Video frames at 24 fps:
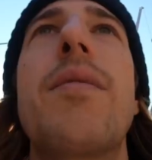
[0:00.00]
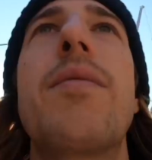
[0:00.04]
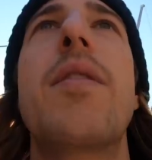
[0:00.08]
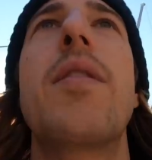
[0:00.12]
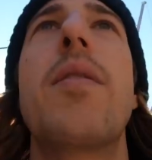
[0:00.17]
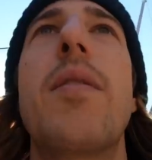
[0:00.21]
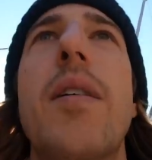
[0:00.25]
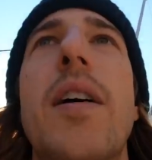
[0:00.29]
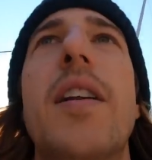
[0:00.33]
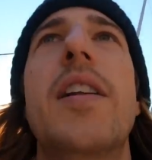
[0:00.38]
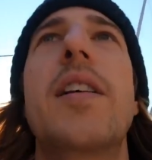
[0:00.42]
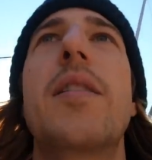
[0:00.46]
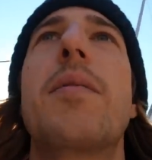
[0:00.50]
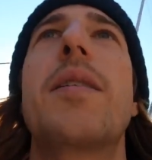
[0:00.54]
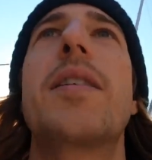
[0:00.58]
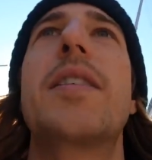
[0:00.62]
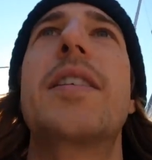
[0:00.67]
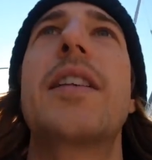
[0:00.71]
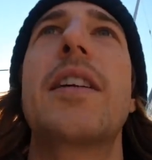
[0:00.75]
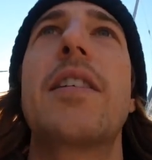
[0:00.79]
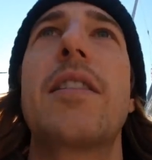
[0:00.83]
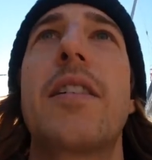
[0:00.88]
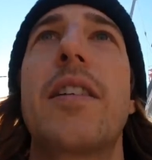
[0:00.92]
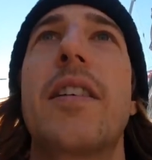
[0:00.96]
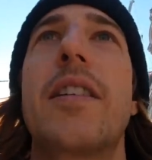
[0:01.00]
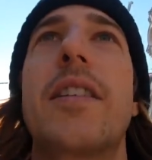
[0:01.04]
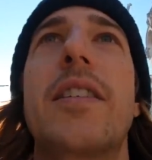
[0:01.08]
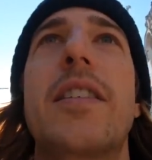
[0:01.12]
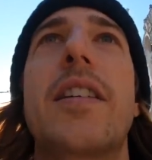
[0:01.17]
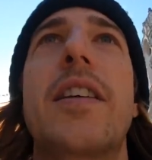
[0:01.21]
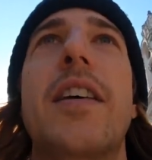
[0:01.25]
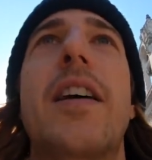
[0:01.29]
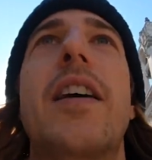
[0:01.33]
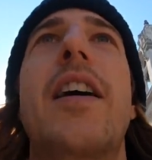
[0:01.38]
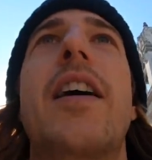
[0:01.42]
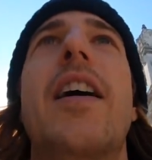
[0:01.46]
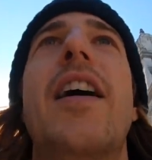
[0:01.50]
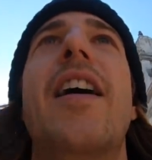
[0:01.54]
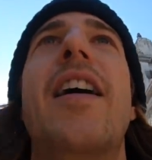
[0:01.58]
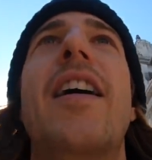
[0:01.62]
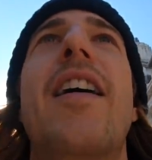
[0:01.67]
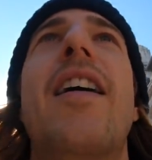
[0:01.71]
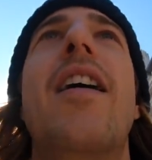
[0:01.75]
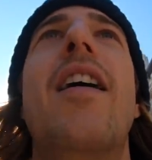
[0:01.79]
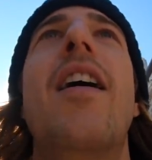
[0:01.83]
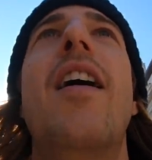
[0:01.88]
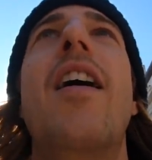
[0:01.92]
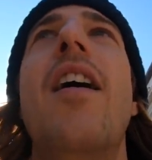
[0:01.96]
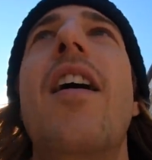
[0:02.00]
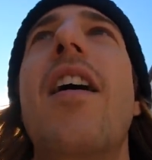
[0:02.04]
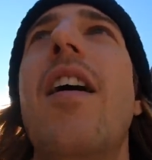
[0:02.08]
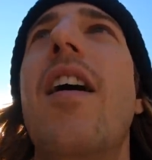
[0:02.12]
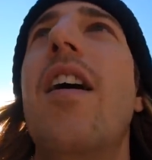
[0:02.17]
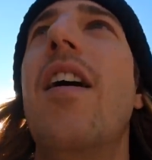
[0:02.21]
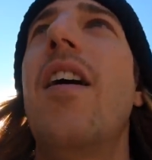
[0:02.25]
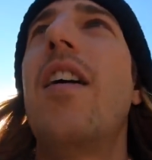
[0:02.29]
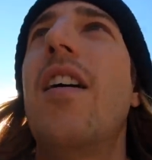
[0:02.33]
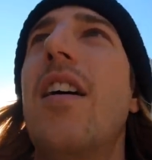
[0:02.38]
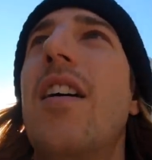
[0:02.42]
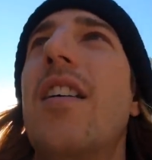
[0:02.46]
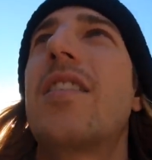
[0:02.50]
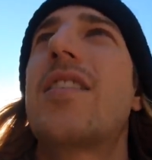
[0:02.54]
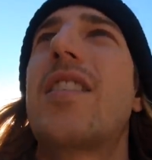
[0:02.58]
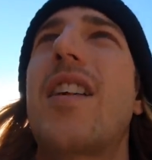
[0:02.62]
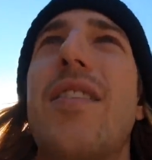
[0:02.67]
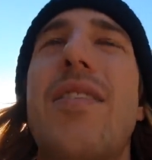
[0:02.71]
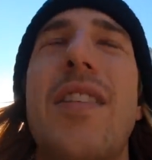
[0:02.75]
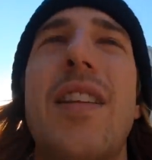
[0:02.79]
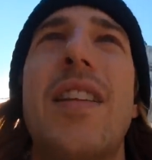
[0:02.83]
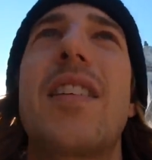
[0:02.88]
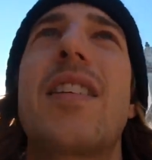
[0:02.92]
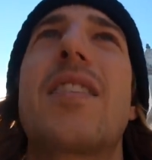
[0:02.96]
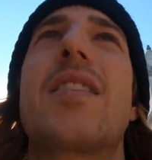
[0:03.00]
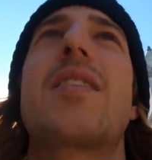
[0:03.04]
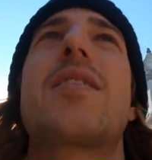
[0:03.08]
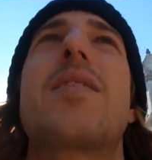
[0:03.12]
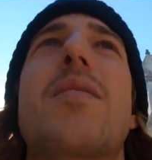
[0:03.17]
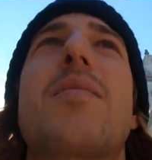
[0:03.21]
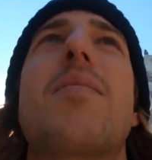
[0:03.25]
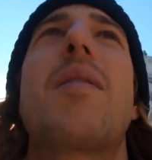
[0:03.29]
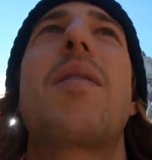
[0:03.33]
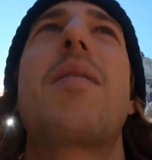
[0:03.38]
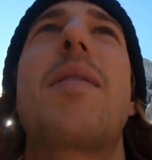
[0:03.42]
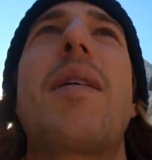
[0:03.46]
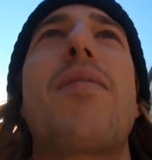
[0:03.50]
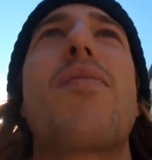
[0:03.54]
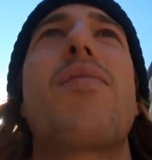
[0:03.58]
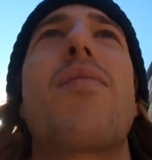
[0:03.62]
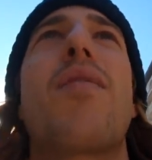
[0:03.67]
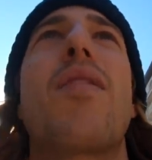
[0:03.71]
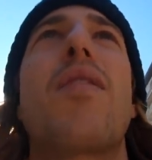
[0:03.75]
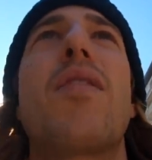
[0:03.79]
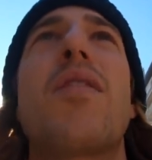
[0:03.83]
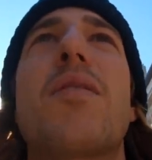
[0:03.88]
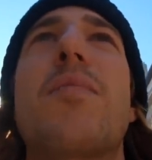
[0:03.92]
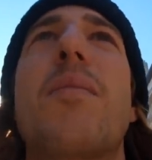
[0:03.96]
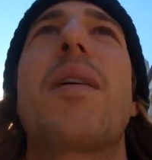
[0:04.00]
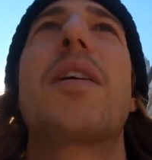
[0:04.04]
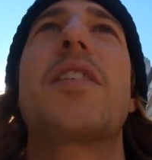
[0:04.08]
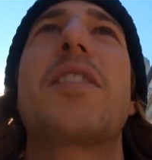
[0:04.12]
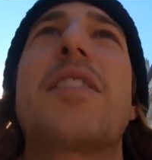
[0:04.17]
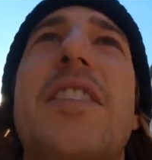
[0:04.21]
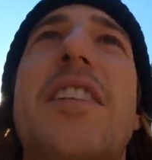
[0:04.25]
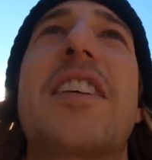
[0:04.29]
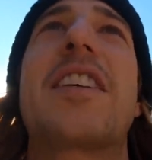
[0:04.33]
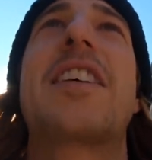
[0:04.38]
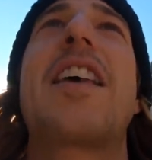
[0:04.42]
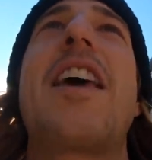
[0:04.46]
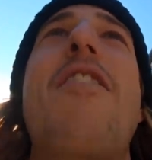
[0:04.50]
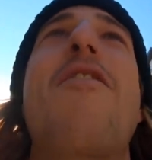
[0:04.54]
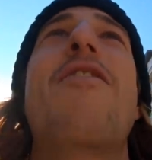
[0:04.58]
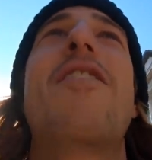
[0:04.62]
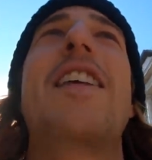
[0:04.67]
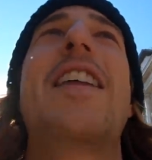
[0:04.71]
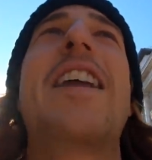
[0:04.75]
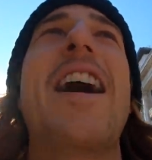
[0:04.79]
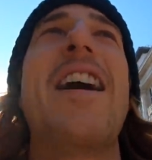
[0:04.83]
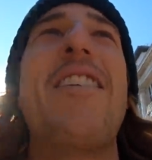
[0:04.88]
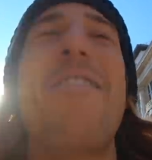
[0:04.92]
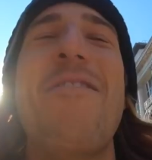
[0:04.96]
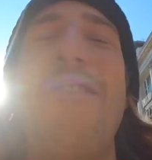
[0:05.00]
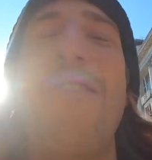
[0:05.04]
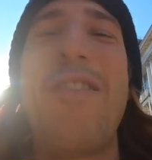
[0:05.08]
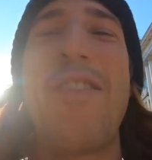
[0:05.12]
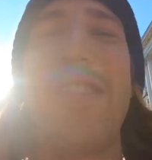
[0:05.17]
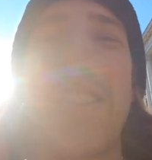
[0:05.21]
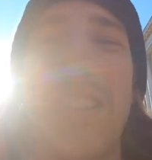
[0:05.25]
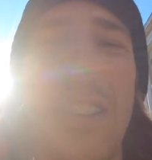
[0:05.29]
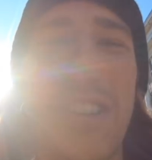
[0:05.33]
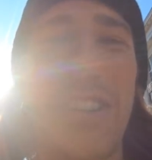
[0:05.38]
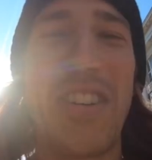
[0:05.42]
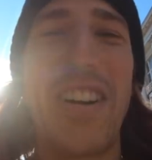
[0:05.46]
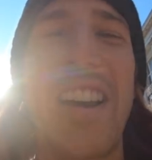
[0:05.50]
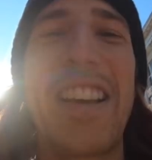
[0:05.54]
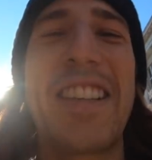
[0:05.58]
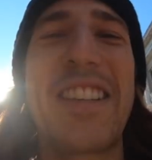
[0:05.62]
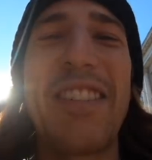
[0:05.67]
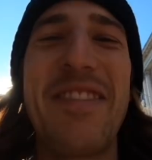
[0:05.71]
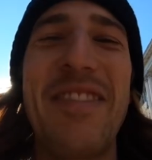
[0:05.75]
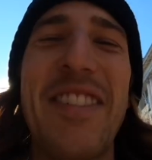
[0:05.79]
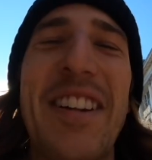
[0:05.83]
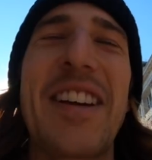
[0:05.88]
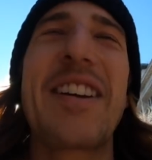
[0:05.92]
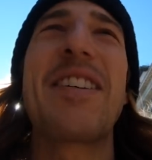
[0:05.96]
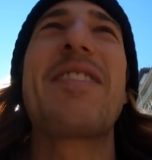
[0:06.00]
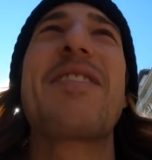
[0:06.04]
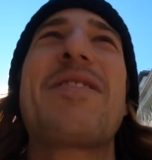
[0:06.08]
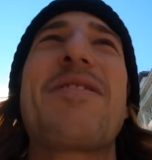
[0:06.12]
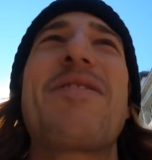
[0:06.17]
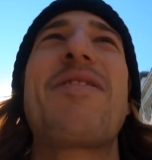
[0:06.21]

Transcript: No idea where Sarah is. Stuff like this is why we haven't vlogged much, just every time we try something goes